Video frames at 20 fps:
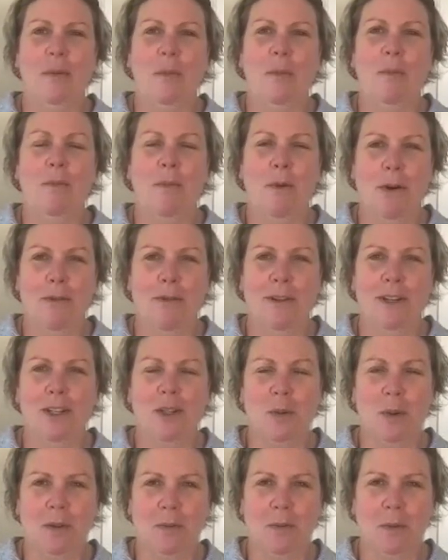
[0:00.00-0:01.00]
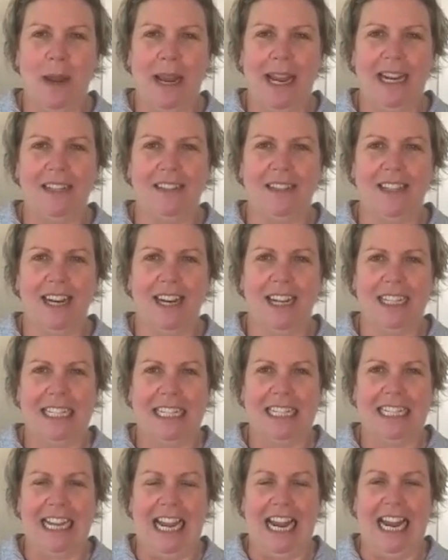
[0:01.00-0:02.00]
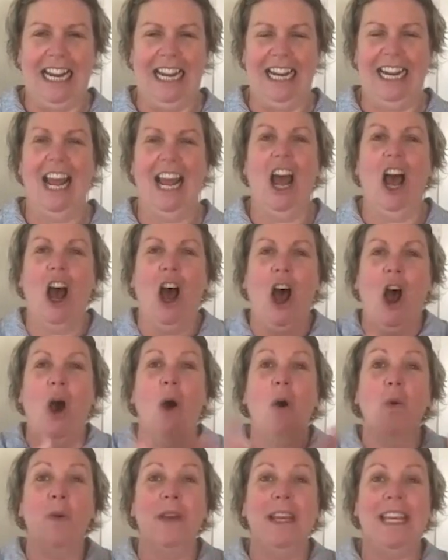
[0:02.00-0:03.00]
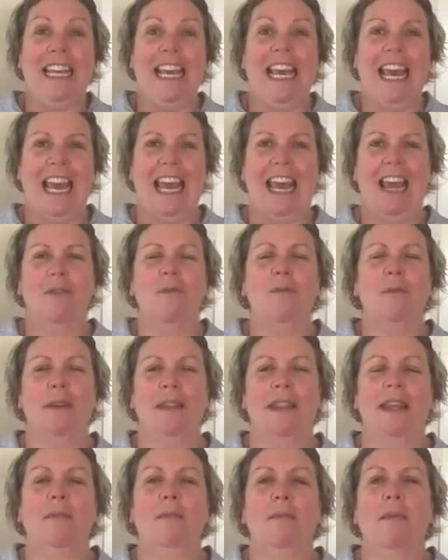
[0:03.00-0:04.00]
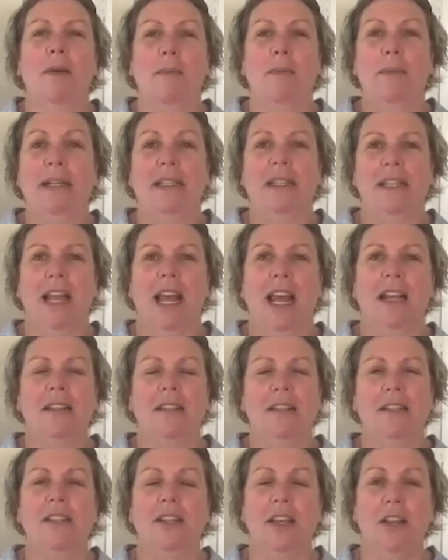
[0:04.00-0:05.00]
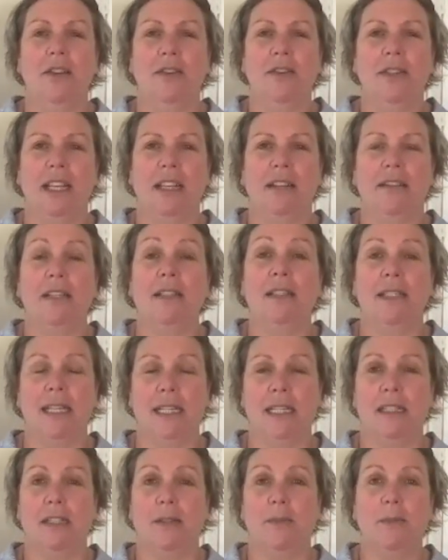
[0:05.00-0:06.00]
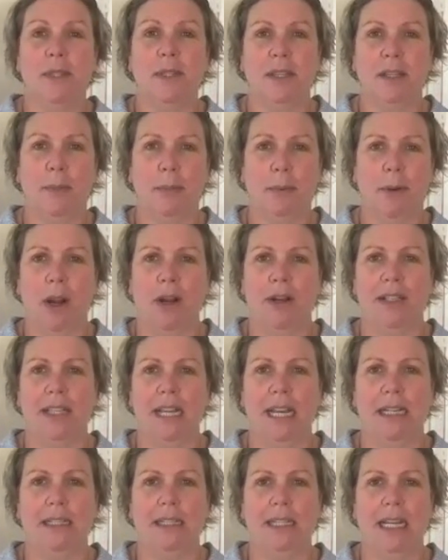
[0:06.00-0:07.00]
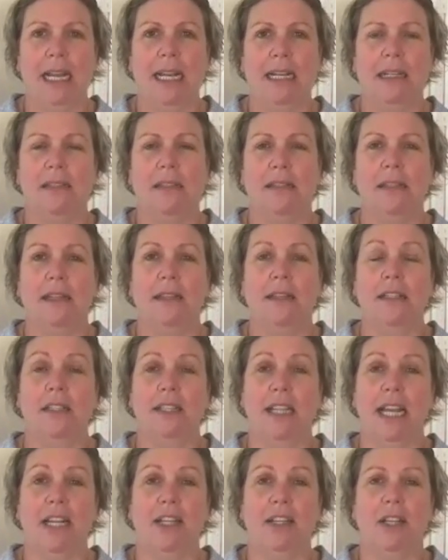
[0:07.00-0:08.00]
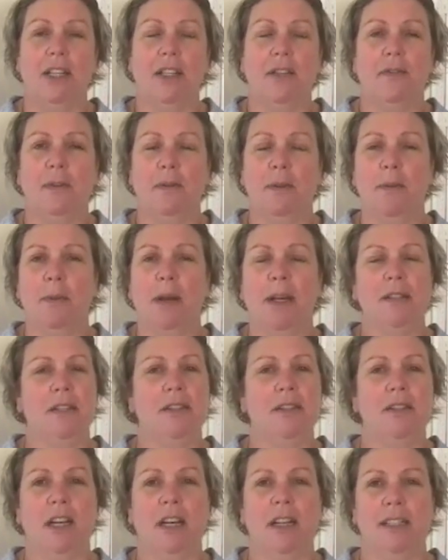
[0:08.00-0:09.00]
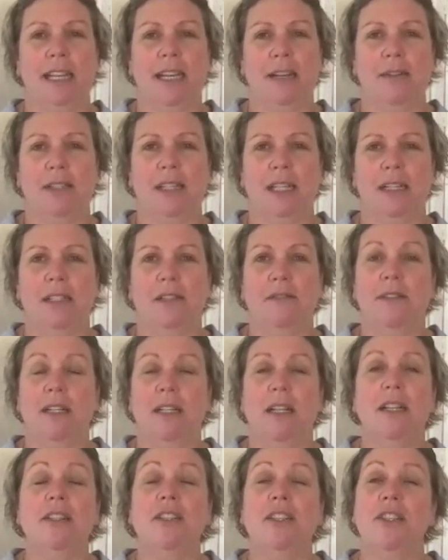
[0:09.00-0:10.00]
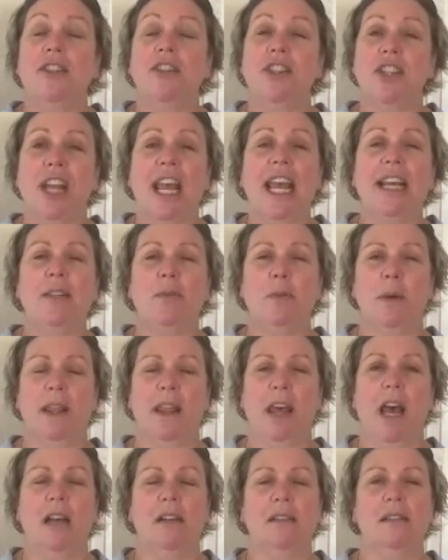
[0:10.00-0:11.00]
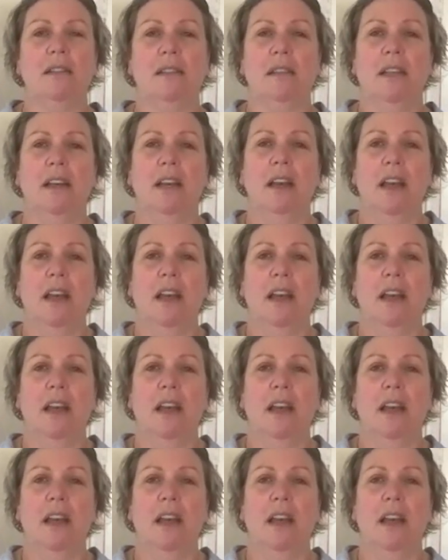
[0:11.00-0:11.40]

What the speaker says: more in 12 weeks than I did in a whole year within my business, using the systems and the processes that the teachers from the Master Chardale Centre in London shared with us